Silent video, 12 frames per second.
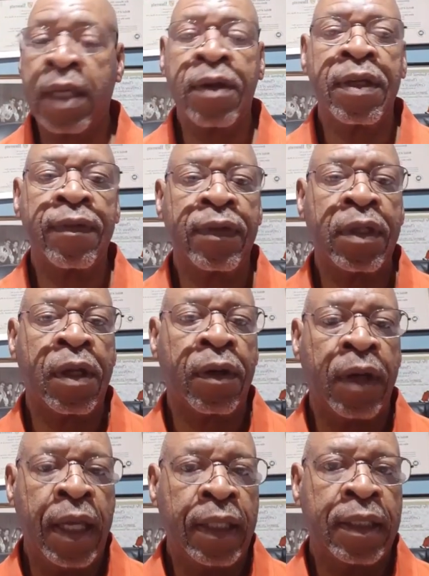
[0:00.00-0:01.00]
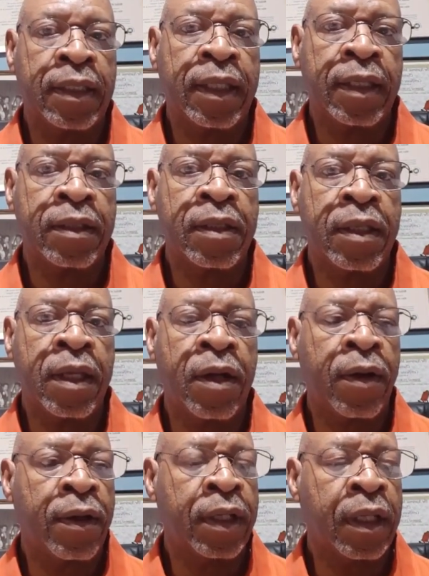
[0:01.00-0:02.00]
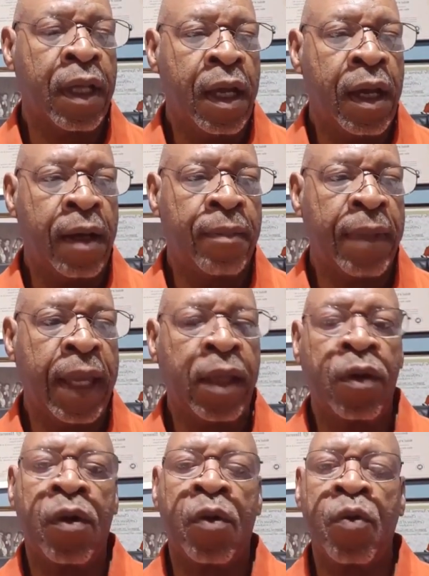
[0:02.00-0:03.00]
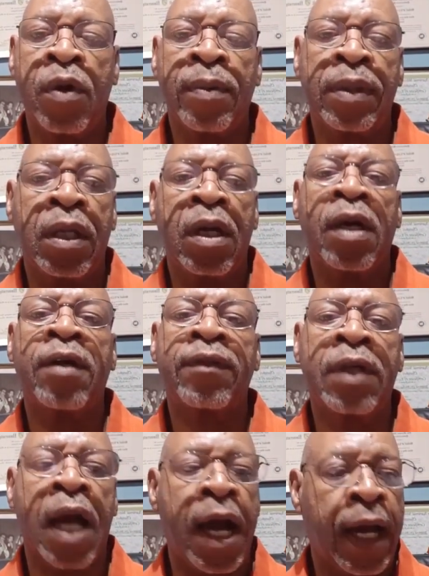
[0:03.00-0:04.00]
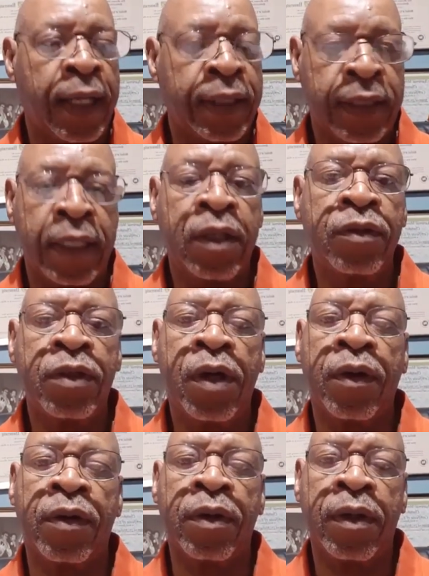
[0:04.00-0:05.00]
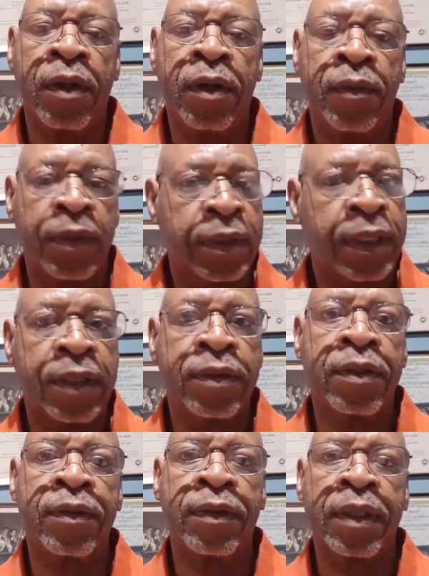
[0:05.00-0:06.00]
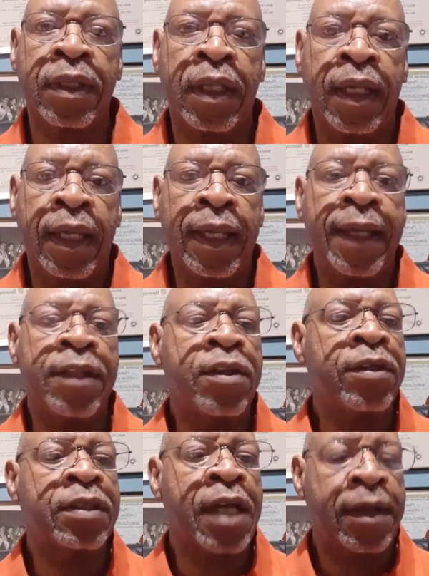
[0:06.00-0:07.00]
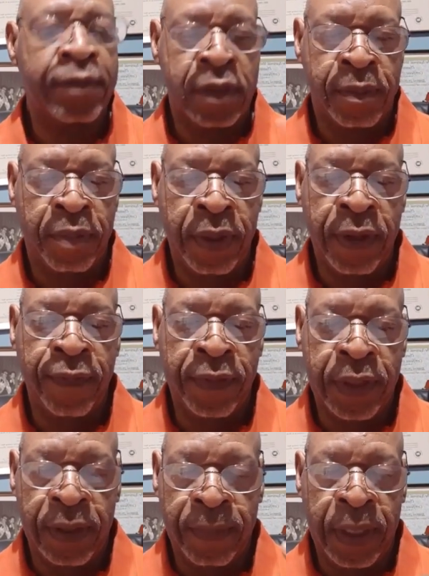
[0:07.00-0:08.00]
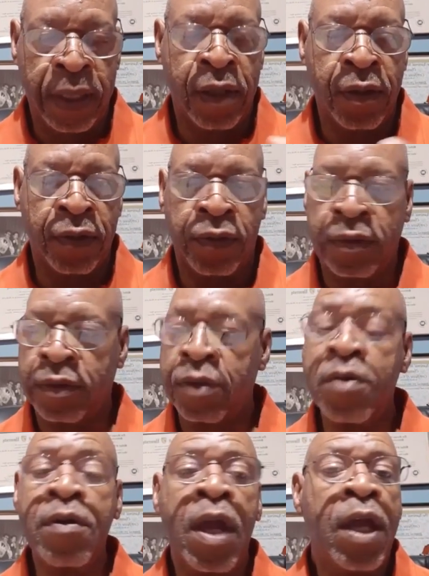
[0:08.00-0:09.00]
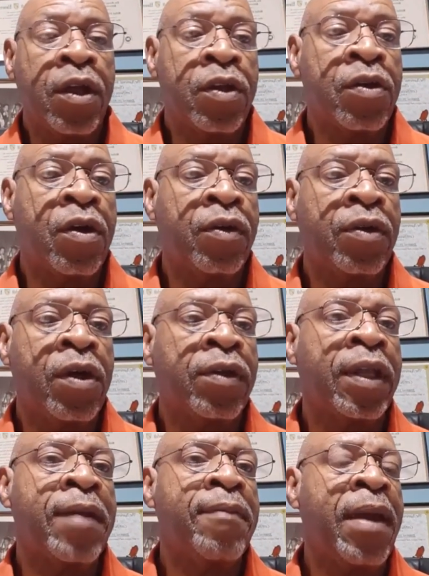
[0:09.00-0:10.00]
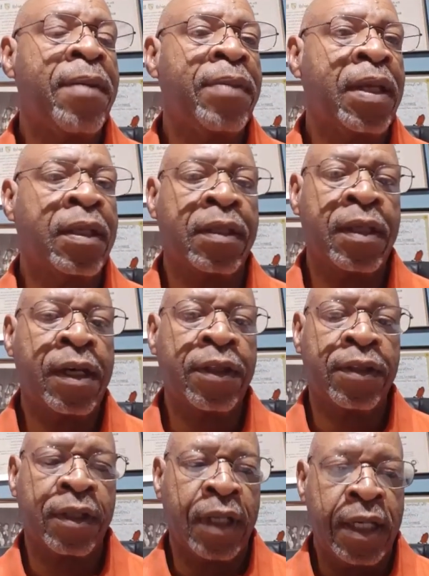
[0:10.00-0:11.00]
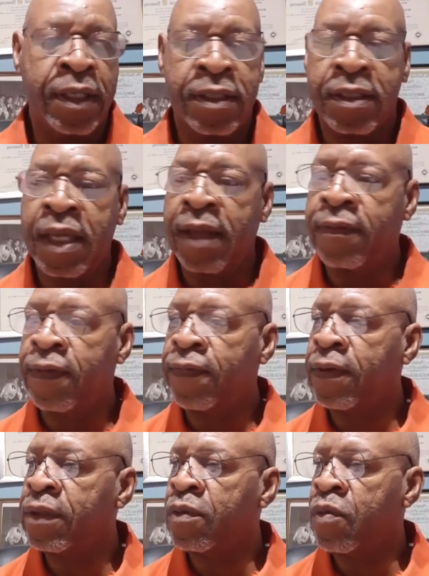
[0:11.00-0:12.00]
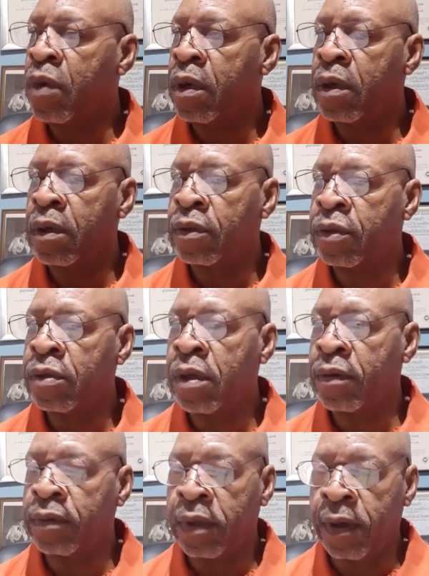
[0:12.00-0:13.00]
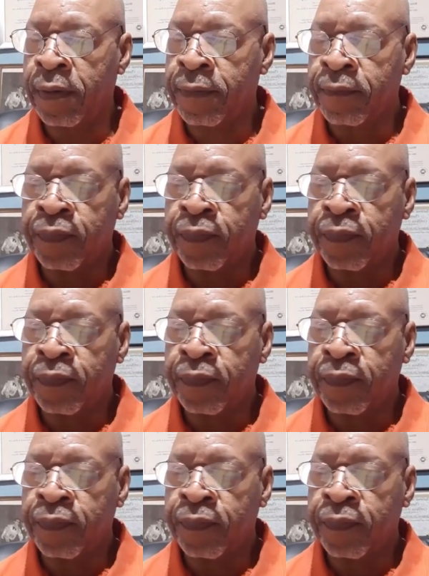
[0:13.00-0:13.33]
don't even know that they're hurting a man or a woman of God. They don't know what they're doing. And your job is to pray for them and go through. You don't know. They may be another savior for the world. You don't know.